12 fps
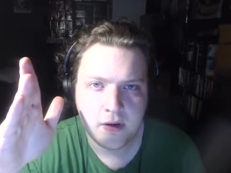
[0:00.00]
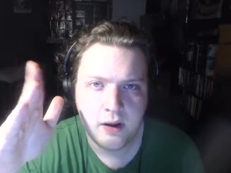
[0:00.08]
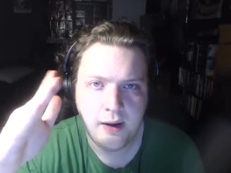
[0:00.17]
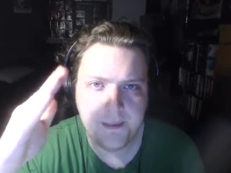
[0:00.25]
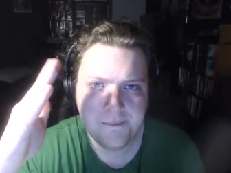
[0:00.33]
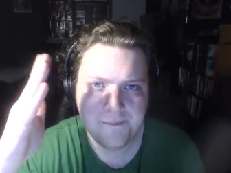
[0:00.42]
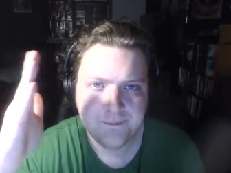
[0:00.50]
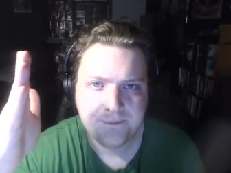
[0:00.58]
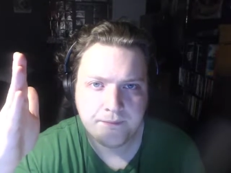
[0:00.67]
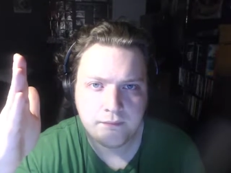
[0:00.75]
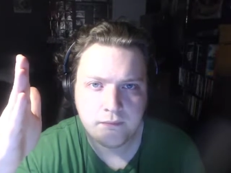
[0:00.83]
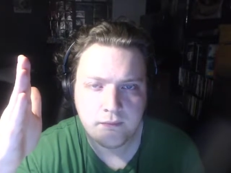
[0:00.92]
um,
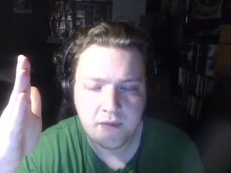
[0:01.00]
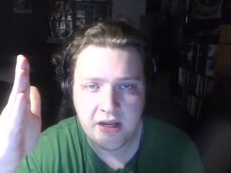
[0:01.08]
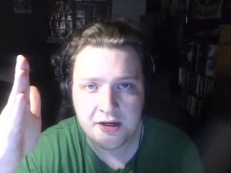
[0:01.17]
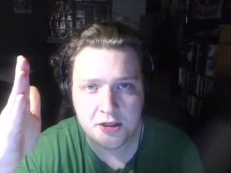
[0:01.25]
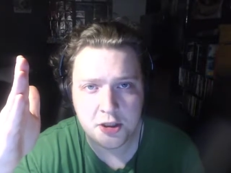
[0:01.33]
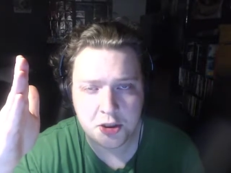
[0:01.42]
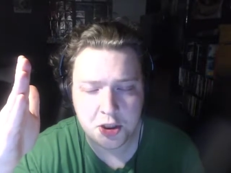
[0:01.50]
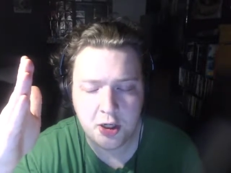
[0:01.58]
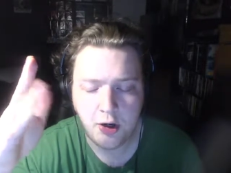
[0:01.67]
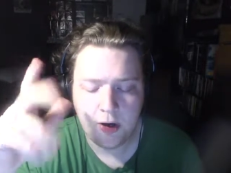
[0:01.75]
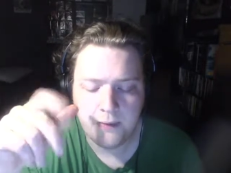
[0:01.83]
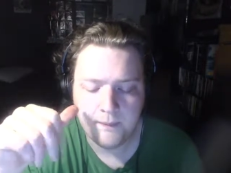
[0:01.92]
Anton Chigurh,